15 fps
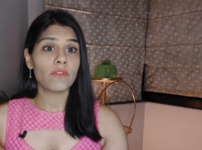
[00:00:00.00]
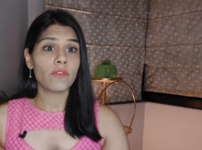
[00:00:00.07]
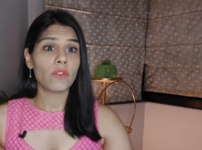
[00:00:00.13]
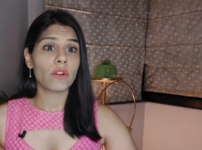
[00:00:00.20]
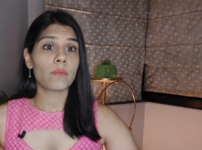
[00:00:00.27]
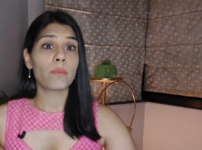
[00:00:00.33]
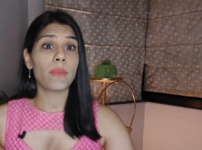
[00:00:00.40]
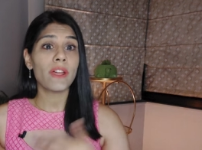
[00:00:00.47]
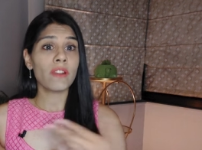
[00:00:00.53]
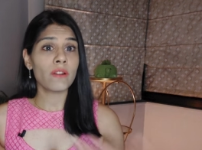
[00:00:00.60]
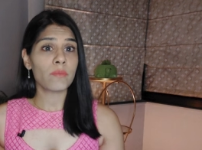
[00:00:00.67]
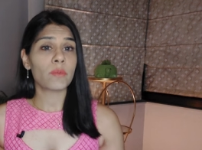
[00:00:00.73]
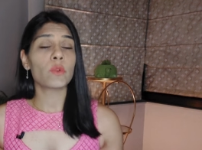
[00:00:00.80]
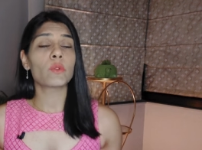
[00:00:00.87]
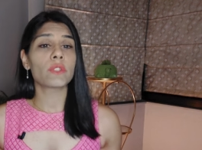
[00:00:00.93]
for better
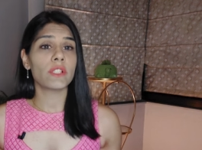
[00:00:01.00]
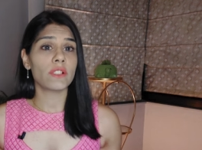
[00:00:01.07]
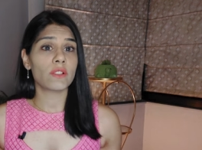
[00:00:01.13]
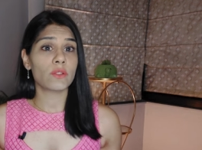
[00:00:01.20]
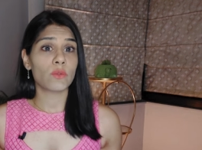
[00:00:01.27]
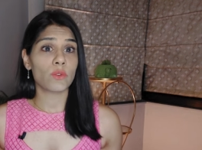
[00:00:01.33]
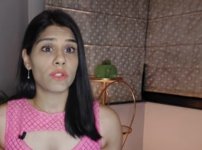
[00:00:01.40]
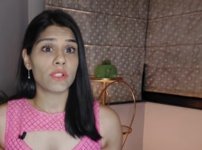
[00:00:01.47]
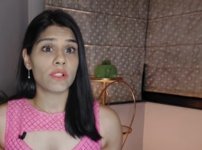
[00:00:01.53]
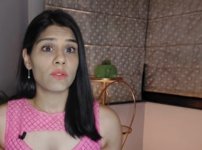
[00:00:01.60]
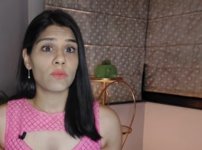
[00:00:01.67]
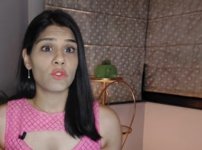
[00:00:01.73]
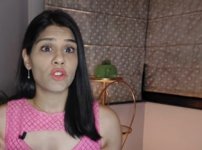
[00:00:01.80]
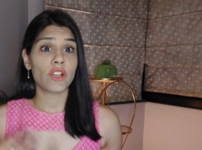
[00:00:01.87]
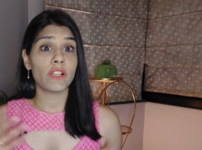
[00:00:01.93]
protein sources,
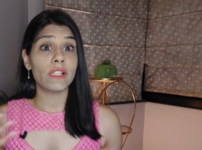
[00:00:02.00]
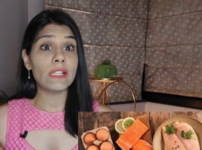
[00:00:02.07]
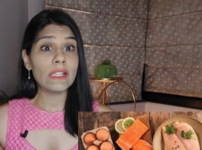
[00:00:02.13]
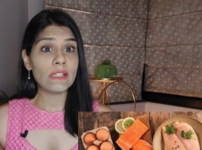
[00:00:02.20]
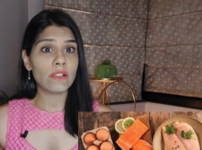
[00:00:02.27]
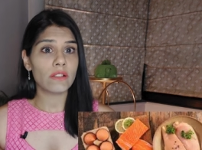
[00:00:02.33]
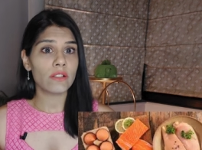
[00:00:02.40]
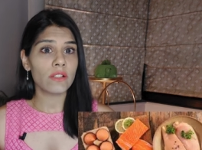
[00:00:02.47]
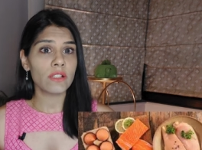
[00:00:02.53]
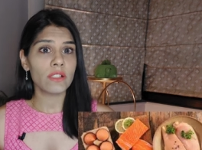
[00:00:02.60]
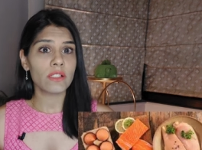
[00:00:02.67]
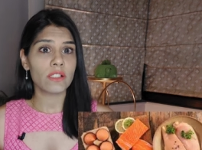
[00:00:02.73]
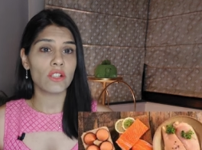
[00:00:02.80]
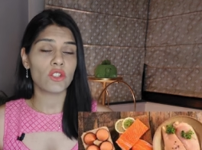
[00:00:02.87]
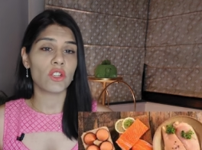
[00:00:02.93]
which are leaner,
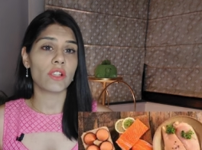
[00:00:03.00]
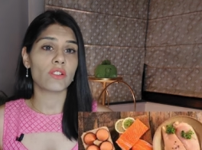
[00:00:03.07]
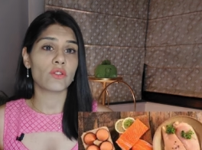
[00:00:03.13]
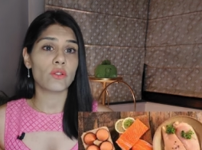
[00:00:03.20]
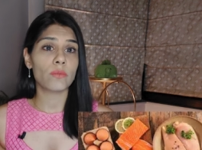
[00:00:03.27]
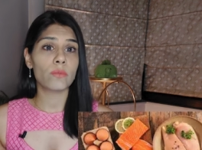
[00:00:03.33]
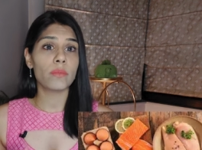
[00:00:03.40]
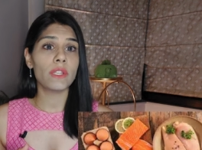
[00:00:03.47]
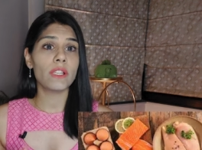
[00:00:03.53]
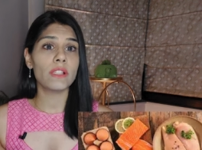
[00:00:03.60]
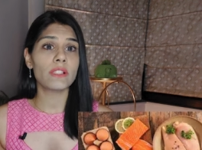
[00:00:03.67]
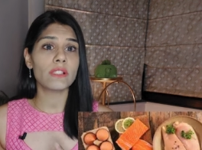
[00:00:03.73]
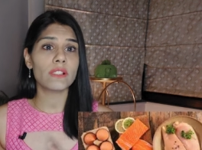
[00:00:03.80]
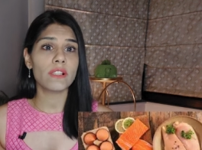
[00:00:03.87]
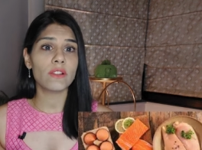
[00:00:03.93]
such as your
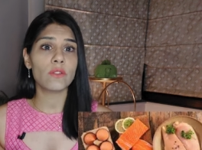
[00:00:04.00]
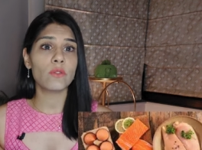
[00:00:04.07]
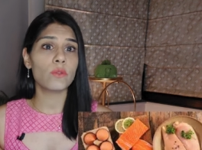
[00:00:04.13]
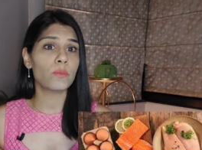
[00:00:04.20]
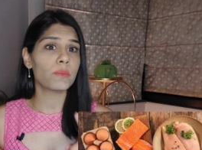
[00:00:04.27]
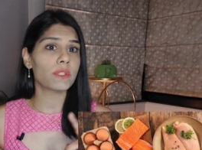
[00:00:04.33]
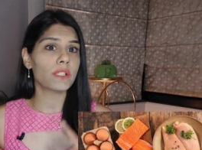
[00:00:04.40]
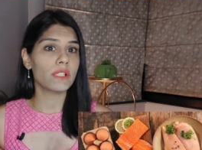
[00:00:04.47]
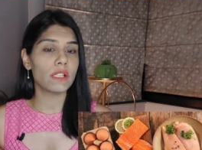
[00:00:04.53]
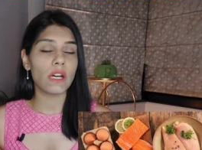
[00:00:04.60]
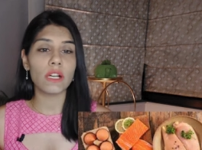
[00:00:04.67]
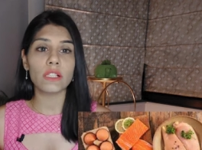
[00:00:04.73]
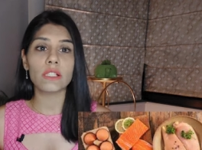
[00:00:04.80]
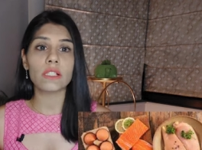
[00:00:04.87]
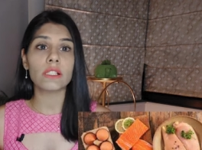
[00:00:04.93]
beans, legumes,
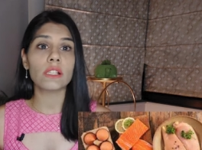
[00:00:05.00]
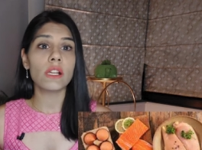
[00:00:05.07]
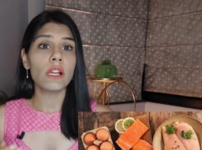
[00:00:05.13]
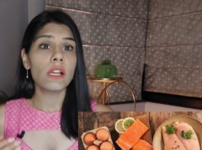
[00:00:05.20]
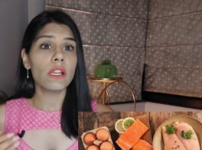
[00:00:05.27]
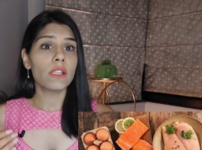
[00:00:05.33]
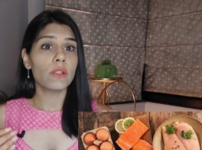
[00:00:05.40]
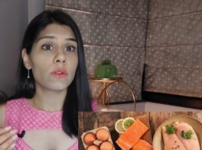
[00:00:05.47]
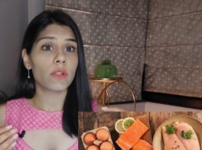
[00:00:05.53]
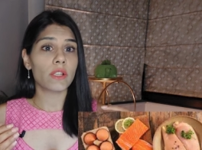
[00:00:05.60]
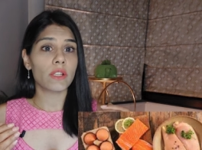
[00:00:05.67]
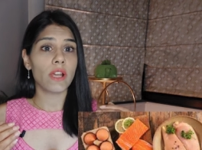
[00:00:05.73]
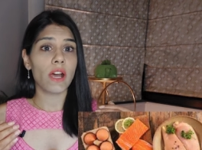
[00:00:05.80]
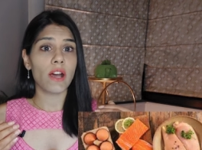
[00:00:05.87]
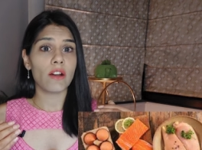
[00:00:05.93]
nuts. You
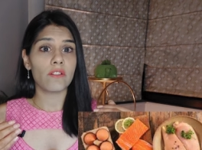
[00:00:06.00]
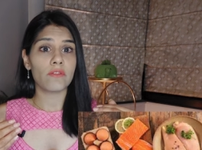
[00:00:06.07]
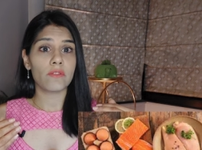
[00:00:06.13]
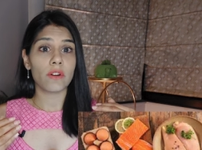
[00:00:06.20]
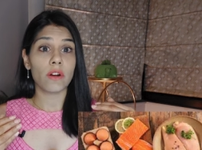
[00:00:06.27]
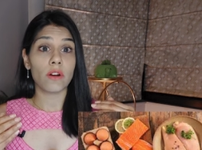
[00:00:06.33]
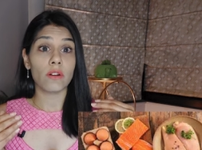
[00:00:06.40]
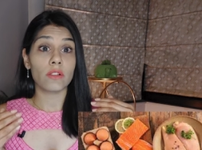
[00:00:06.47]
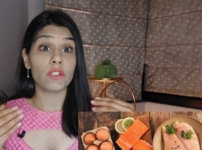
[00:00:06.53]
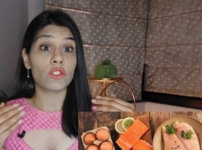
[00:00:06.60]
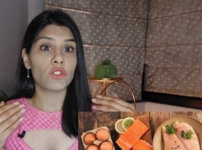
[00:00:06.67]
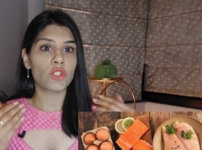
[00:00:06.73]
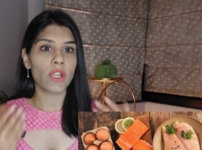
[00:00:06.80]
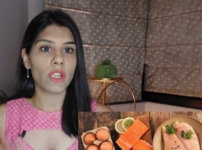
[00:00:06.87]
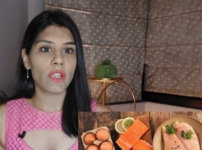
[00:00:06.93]
can have
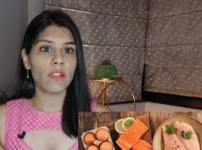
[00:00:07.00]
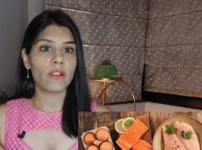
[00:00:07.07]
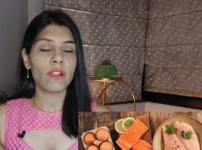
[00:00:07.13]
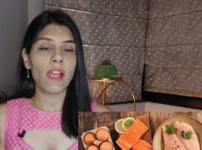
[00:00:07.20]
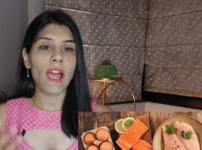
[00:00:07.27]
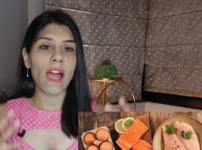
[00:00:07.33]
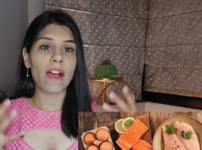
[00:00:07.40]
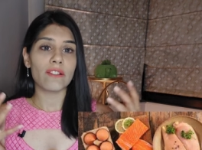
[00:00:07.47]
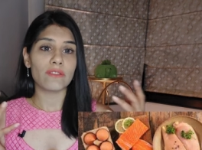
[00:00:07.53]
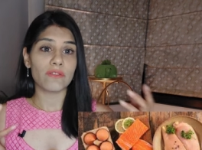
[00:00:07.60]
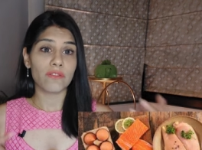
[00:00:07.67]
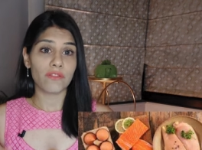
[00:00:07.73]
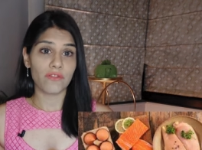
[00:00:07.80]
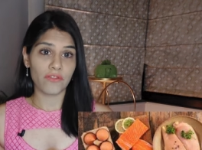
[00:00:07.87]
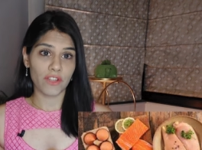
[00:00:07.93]
chicken and
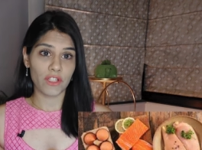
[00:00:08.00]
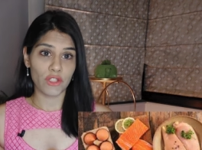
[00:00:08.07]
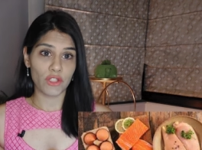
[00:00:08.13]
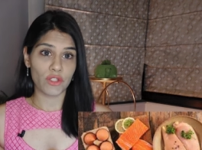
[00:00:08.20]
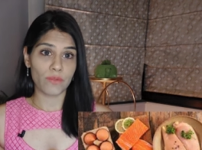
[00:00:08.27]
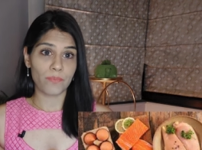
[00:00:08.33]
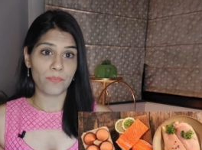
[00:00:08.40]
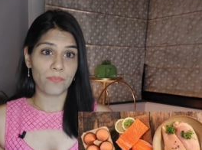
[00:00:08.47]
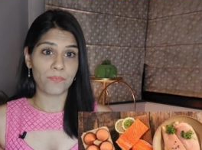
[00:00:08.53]
fish.